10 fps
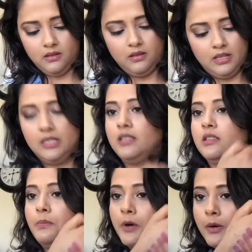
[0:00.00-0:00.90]
This is
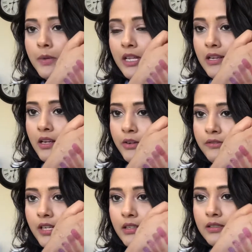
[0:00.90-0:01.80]
the purpley kind of
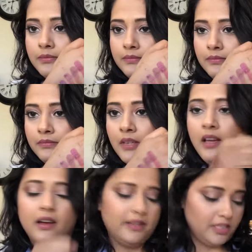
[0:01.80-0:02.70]
color.
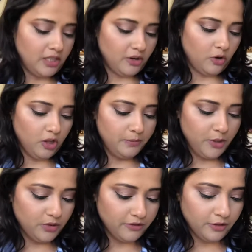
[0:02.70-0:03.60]
I think they're all
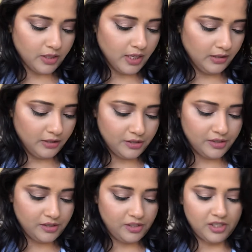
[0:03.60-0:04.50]
beautiful
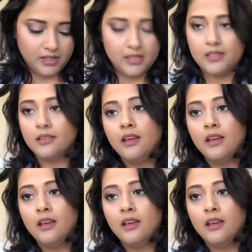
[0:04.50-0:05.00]
colors. Just